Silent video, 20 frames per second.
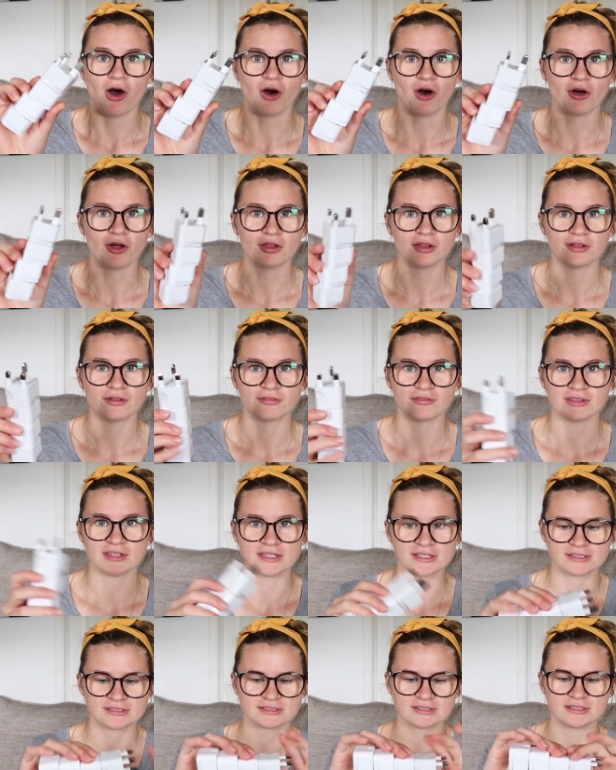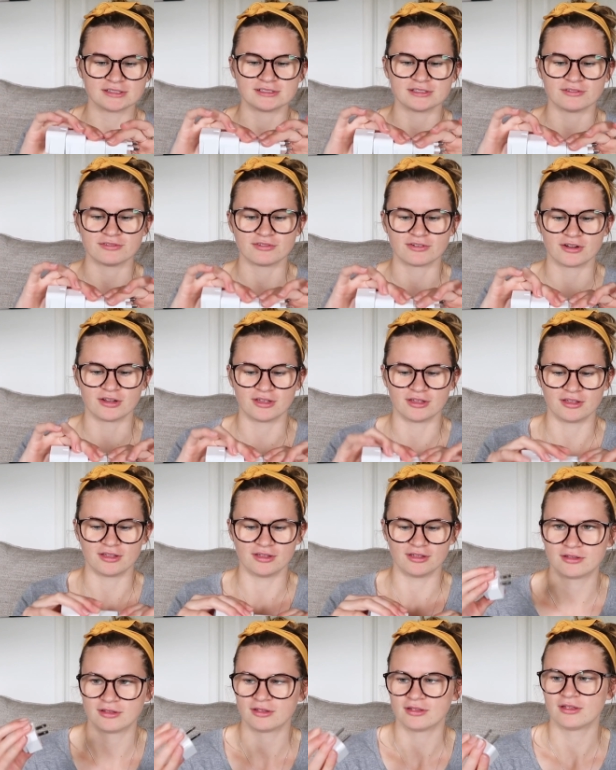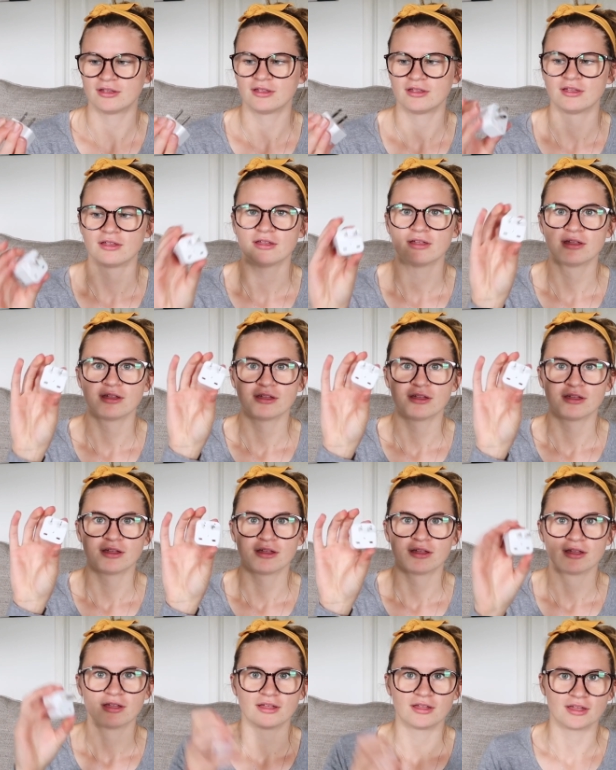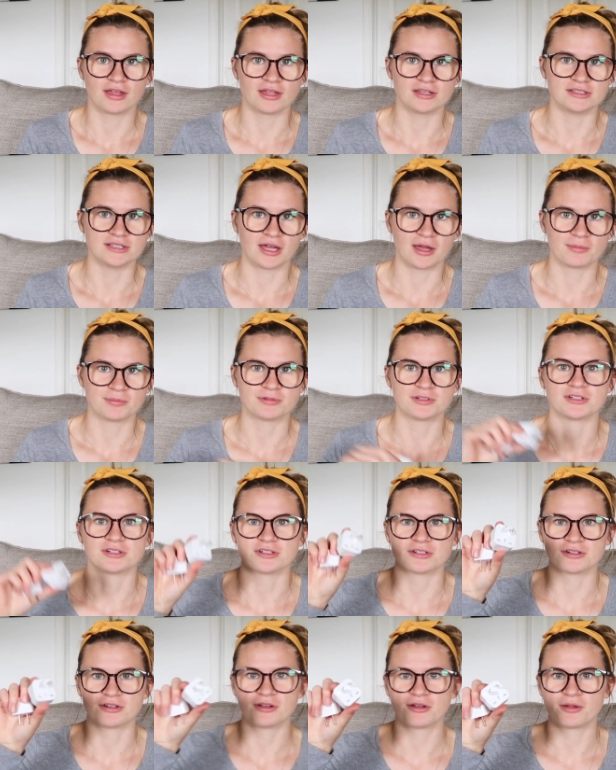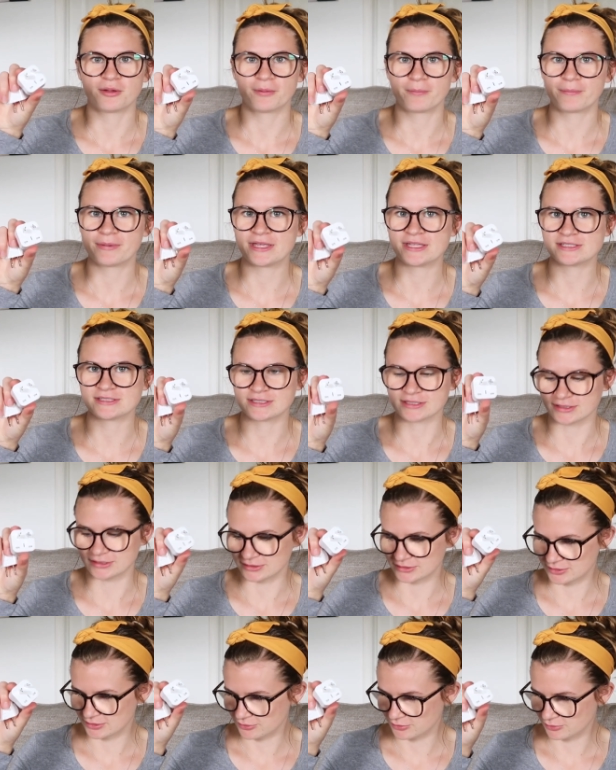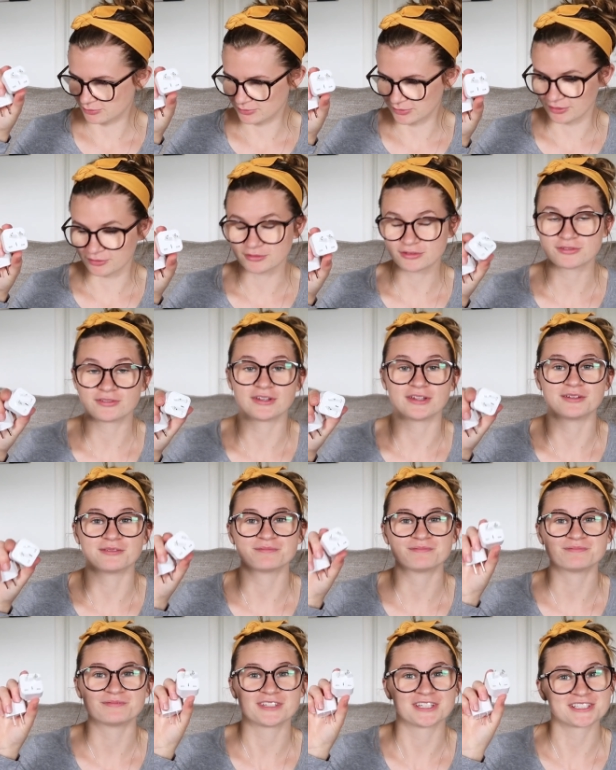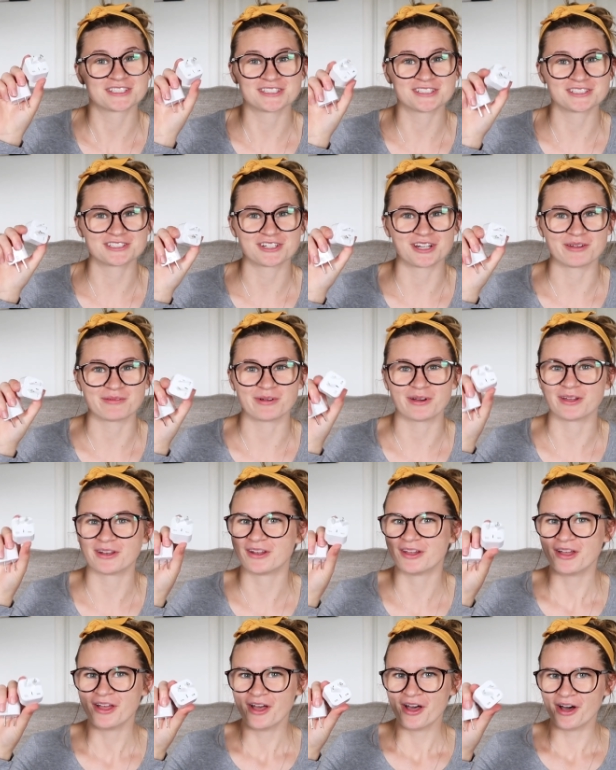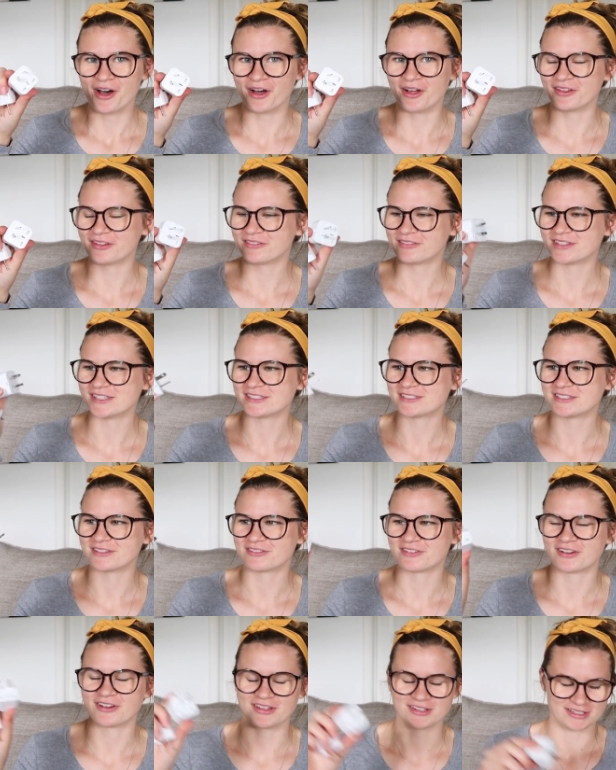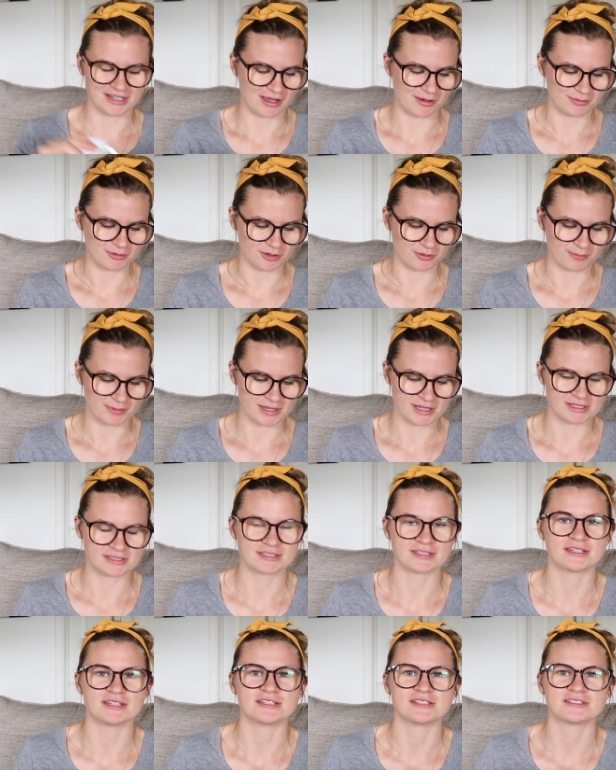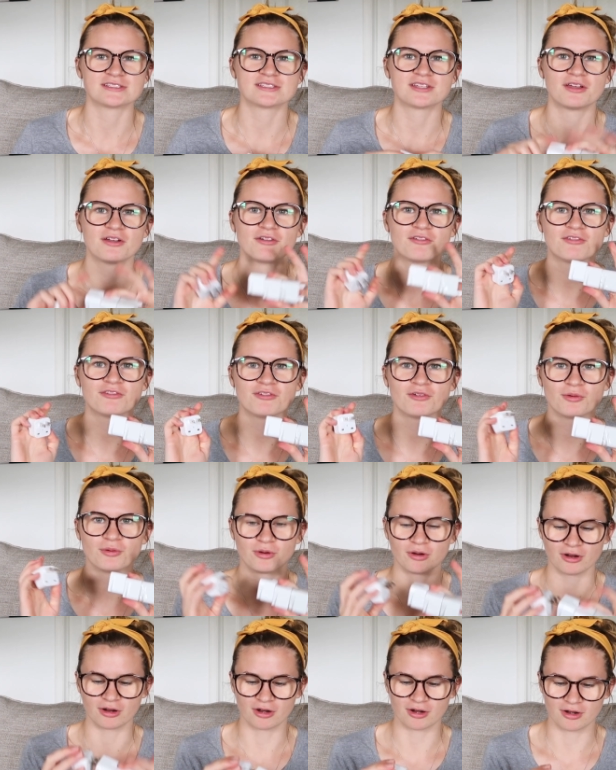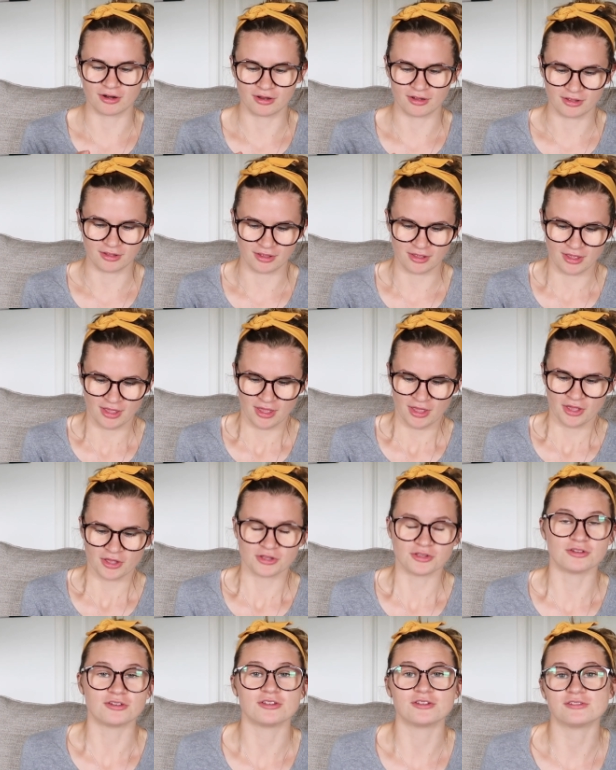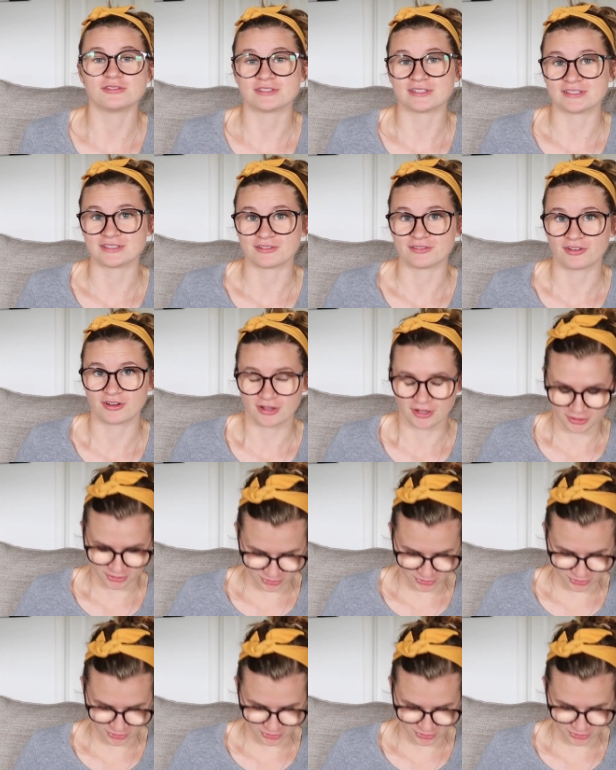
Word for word: all of these different adapter pieces. Oh, that was Finn touching the tripod. All of these different adapter pieces for you to use in different